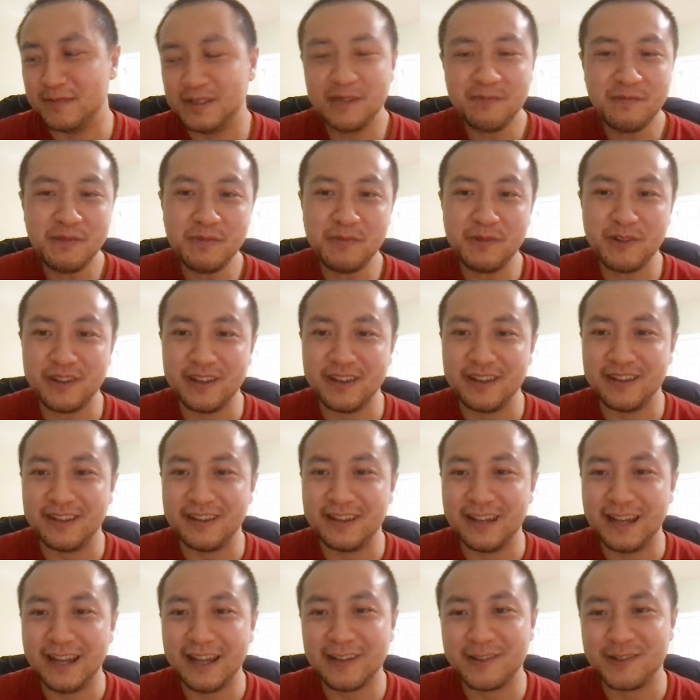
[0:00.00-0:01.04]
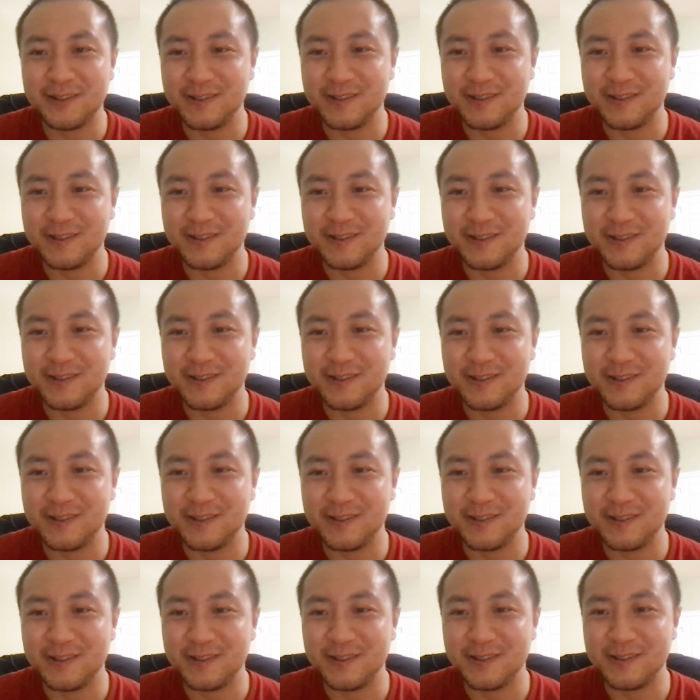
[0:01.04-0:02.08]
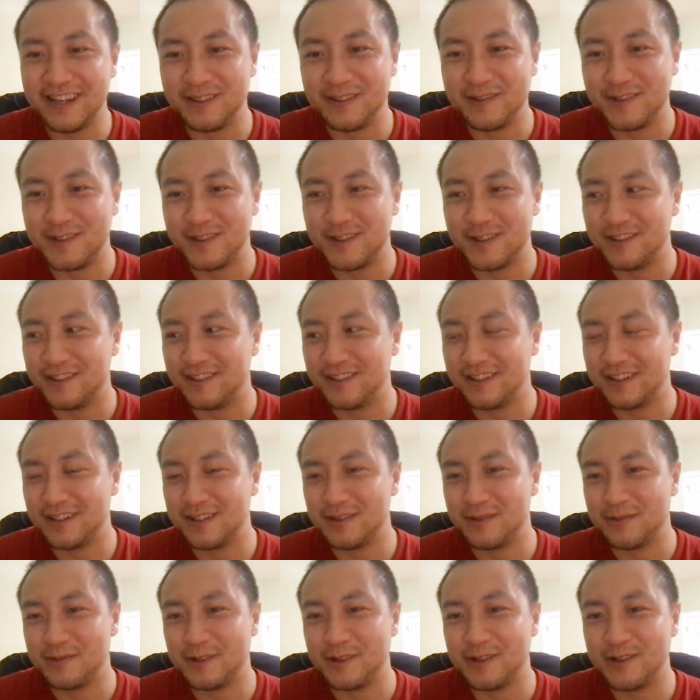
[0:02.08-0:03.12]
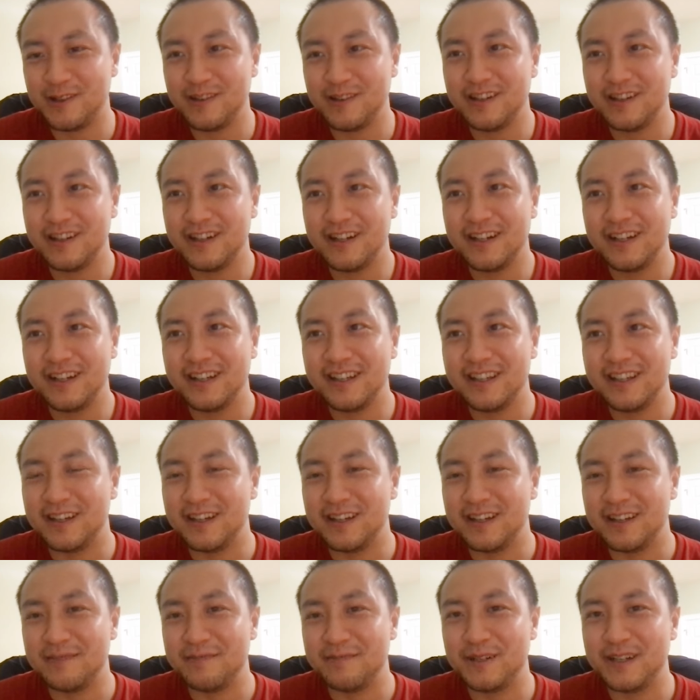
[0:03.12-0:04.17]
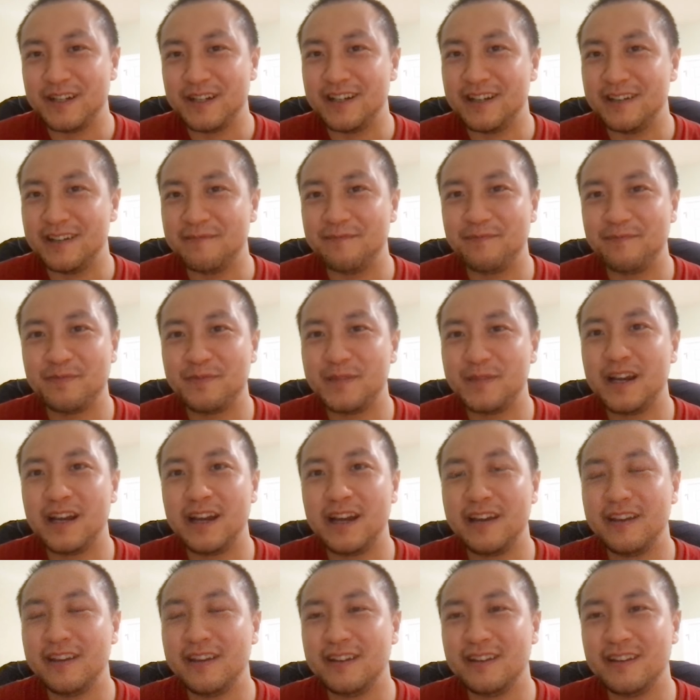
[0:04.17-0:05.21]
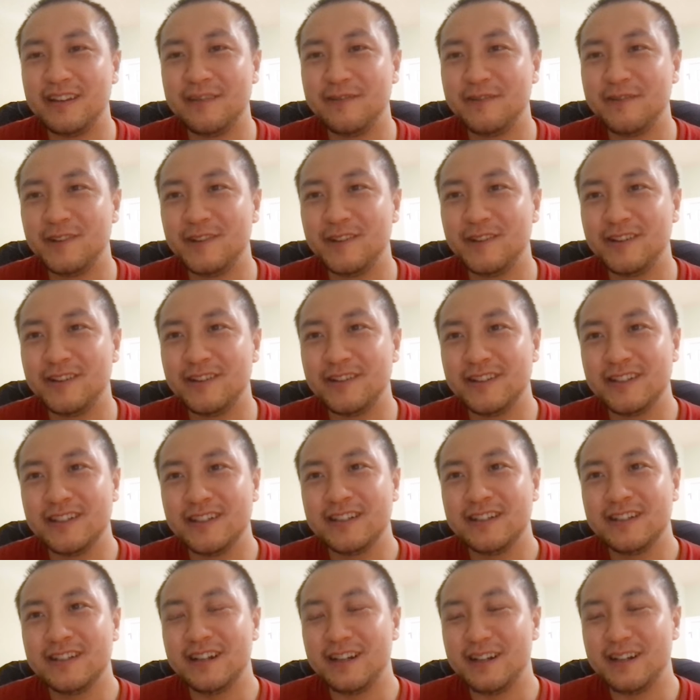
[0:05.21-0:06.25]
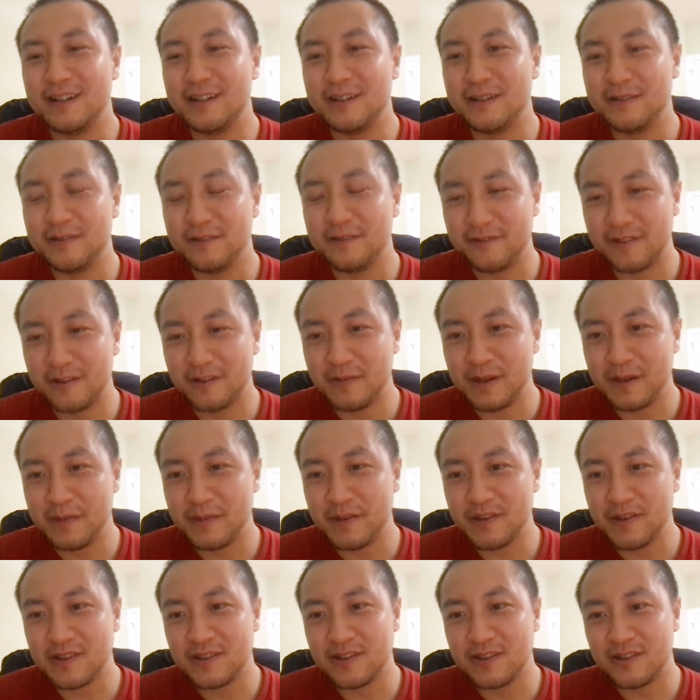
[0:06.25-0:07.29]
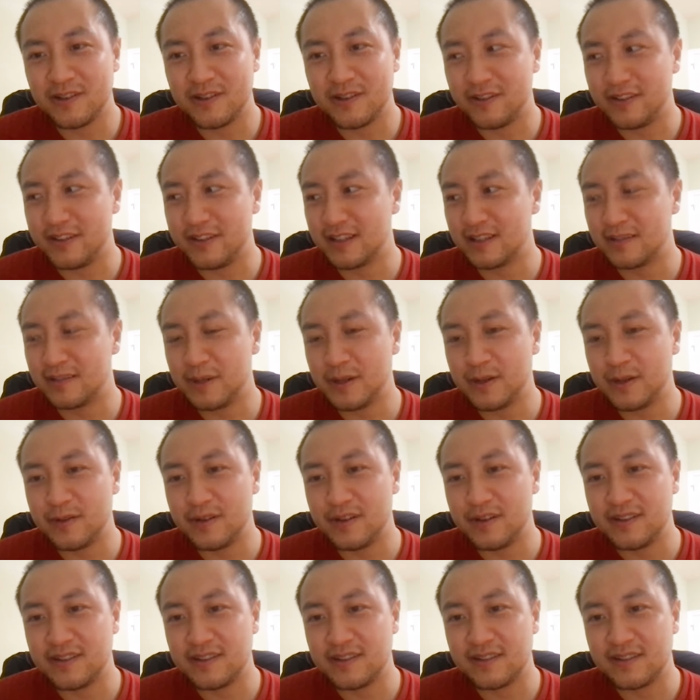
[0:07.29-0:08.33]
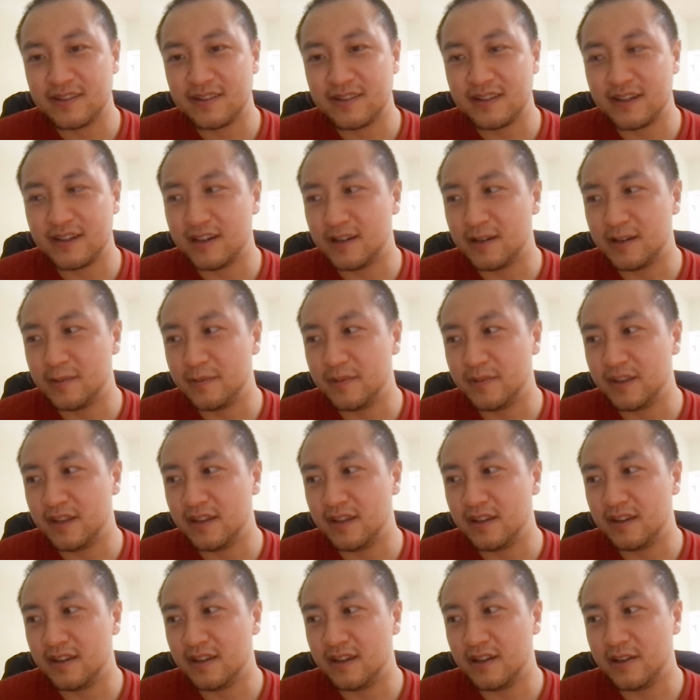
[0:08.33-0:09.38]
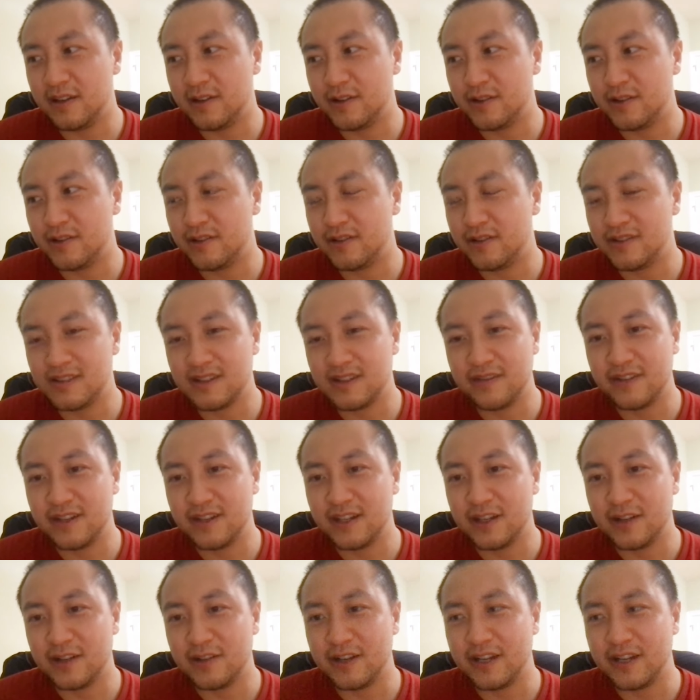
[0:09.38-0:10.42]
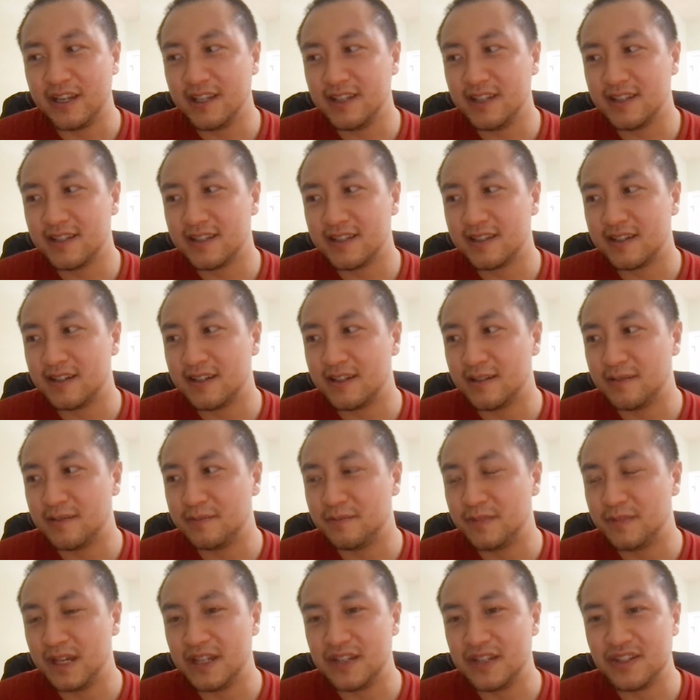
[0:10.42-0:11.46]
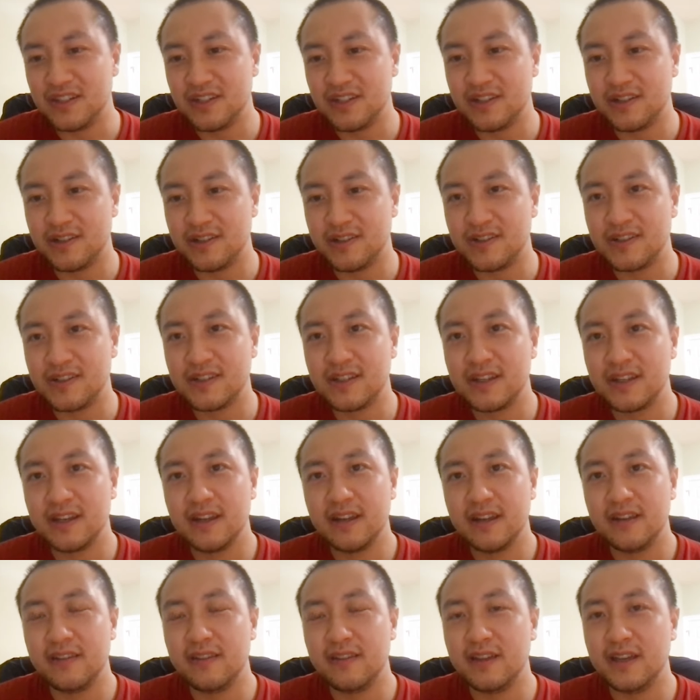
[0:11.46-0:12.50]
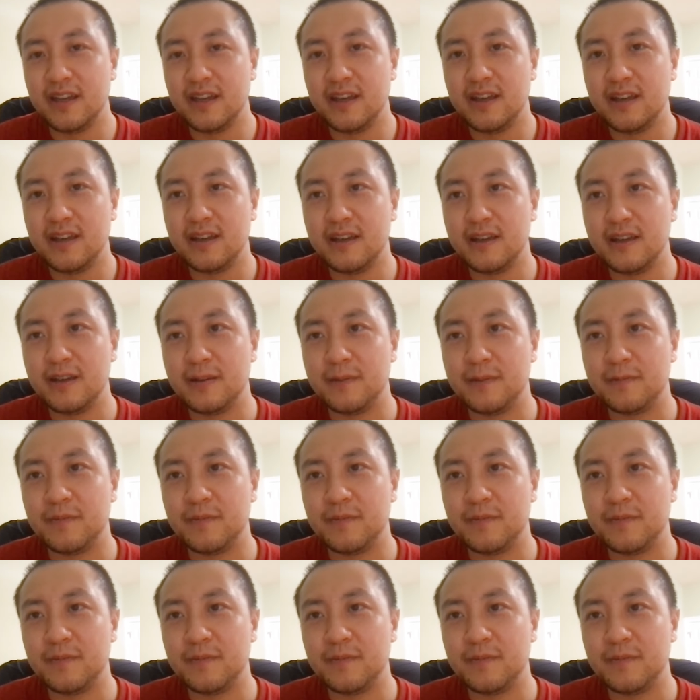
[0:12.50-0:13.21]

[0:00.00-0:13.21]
Some people they like to stay as individual contributor. Yeah, but if you look from my personal experience, the L7, L8 engineers, their